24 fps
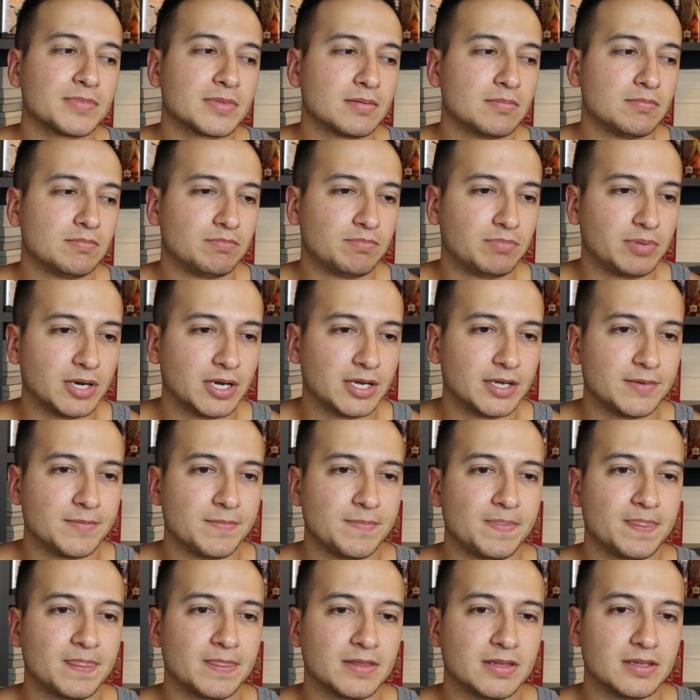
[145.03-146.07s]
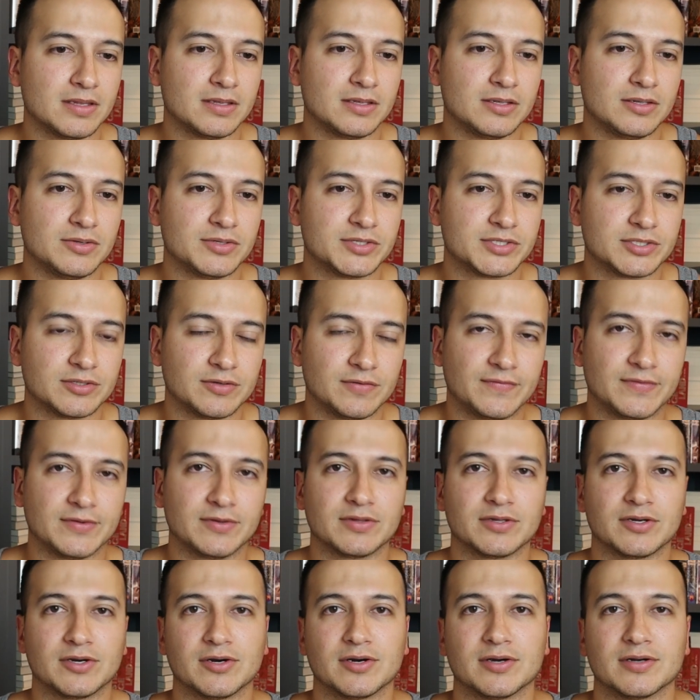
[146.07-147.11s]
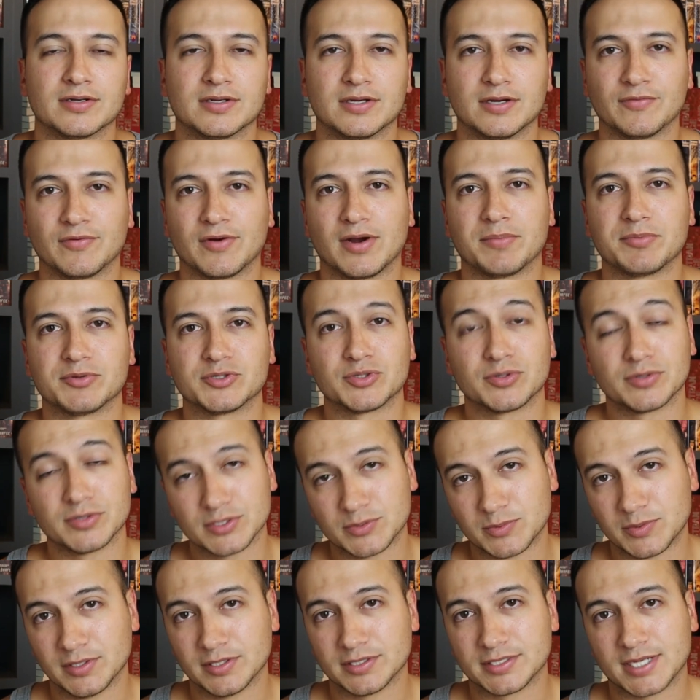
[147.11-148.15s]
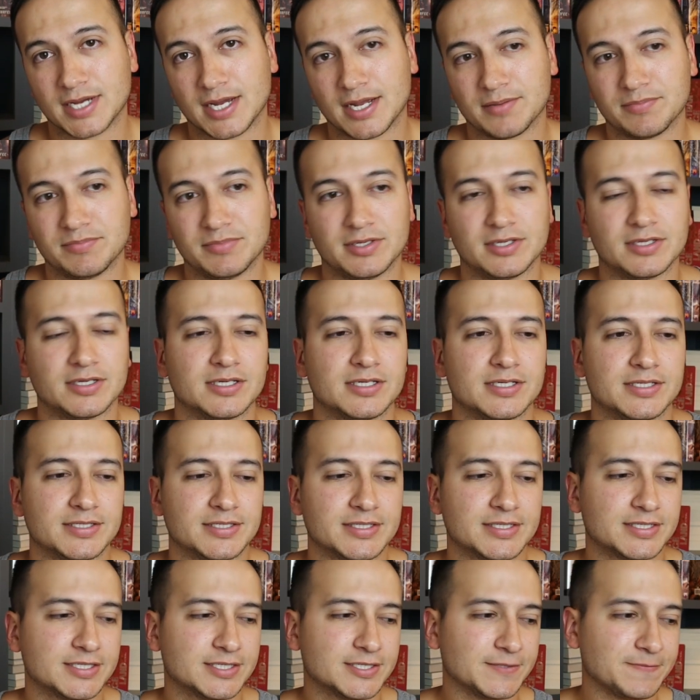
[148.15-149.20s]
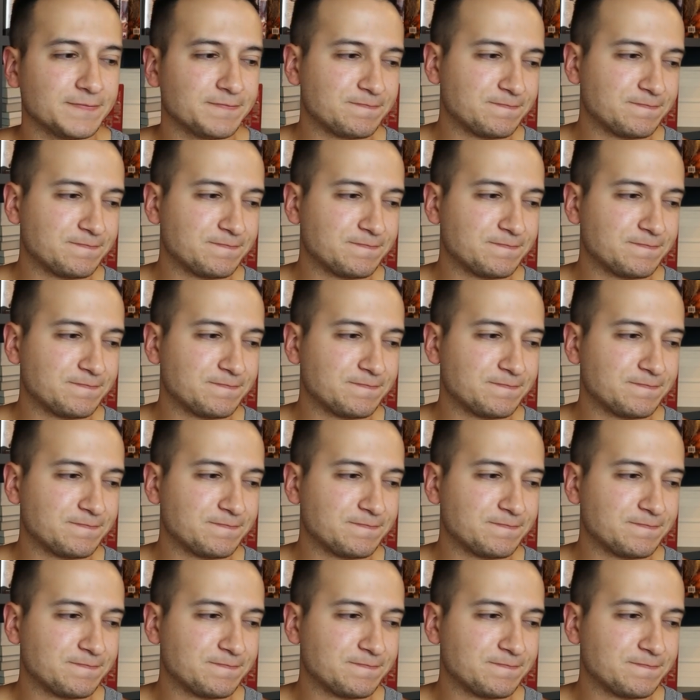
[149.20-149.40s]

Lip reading: but you still feel the heart of Robert Jordan's Wheel of Time because,